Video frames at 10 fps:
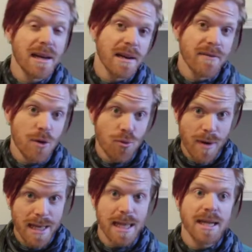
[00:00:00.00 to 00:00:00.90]
of
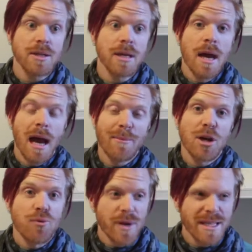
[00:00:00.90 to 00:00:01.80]
red lentils. I'm
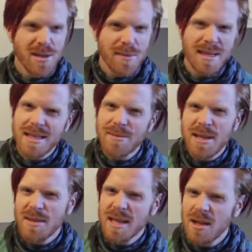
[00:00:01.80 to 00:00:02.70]
gonna rinse them because
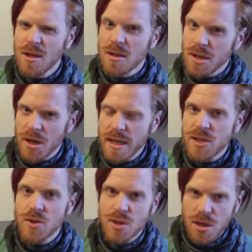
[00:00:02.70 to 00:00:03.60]
sometimes they get a little dirty,
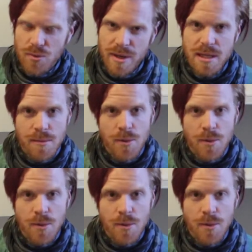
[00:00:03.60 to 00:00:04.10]
so it's good to rinse